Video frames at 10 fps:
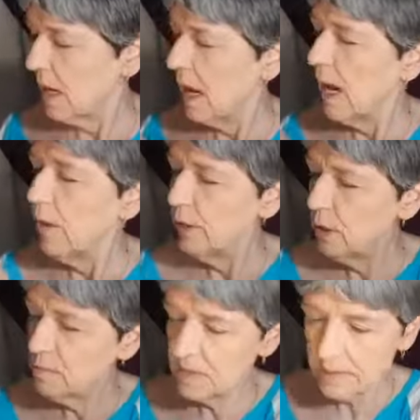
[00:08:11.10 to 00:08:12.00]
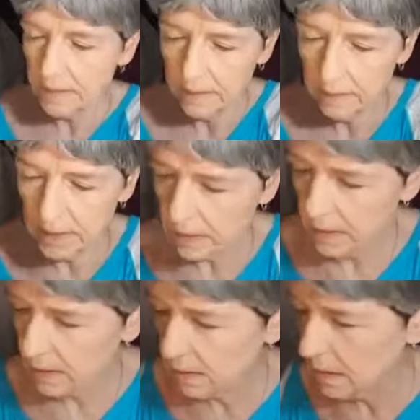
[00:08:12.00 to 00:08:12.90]
How are you, Miss
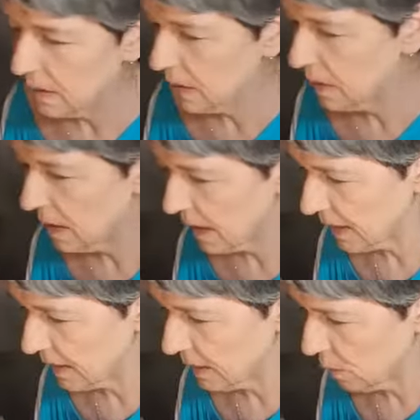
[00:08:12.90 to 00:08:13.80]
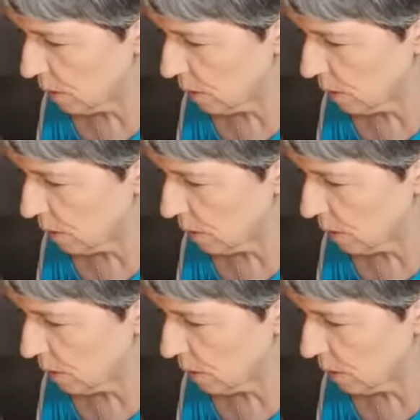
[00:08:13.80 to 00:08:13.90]
Tammy? Oh, I gotta go to